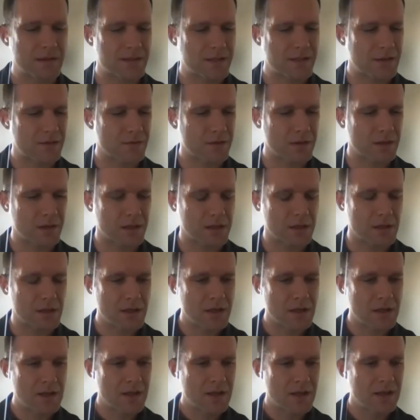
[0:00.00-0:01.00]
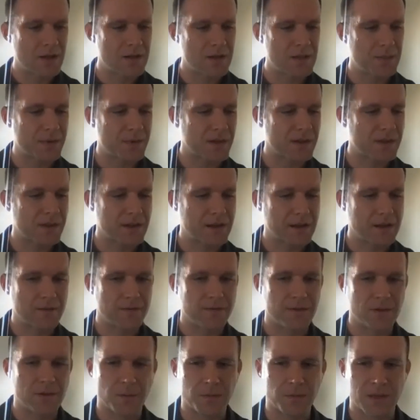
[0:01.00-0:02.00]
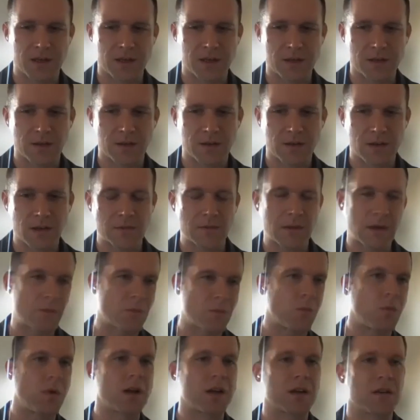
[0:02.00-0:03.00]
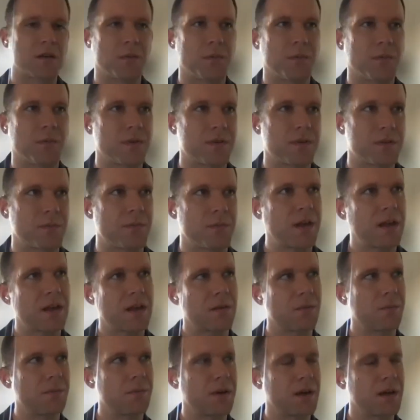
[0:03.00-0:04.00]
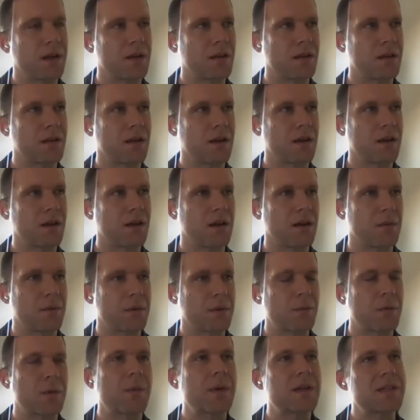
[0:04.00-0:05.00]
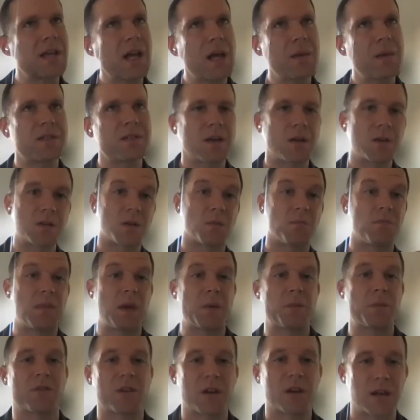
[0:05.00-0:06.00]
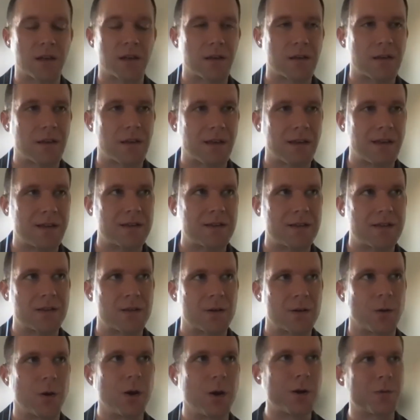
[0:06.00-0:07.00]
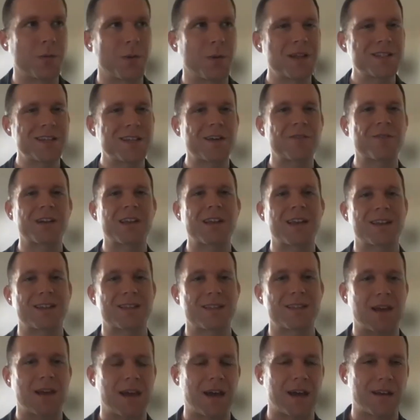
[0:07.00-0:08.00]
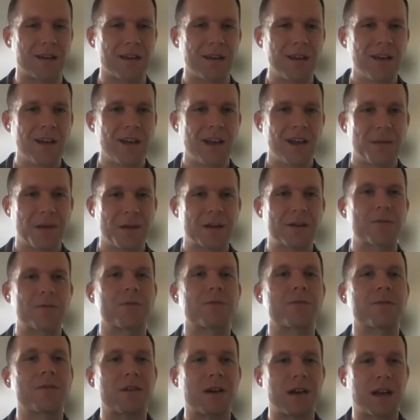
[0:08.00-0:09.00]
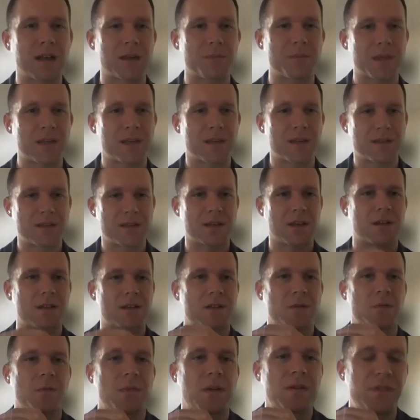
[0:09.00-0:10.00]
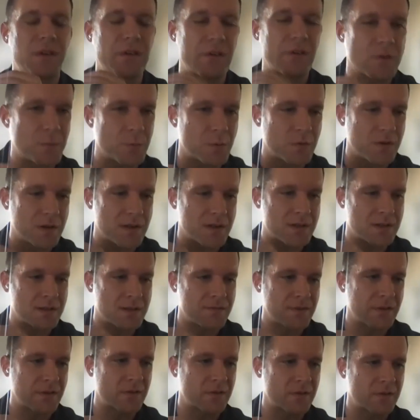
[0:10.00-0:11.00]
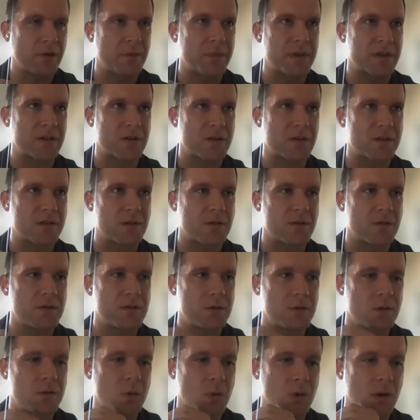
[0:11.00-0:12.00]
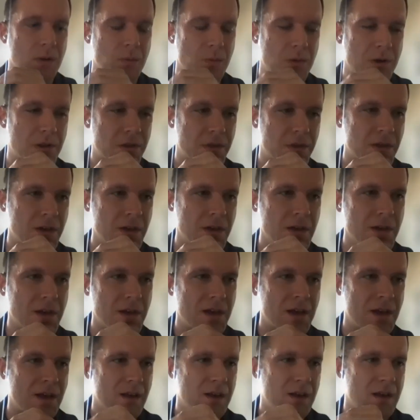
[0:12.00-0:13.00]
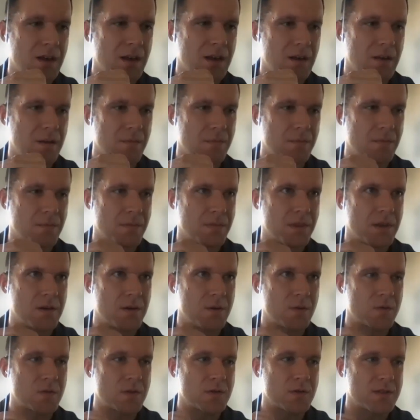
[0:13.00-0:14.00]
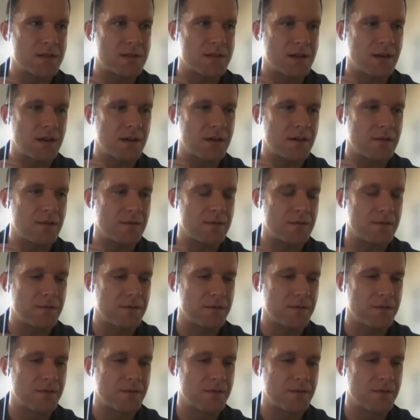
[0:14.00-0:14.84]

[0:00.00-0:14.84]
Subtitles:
that's not really typically the kind of film that I want to make. But like, what time is also memory. And so once I realized that, like, great, because some of my favorite movies and favorite filmmakers, do toy with the notions of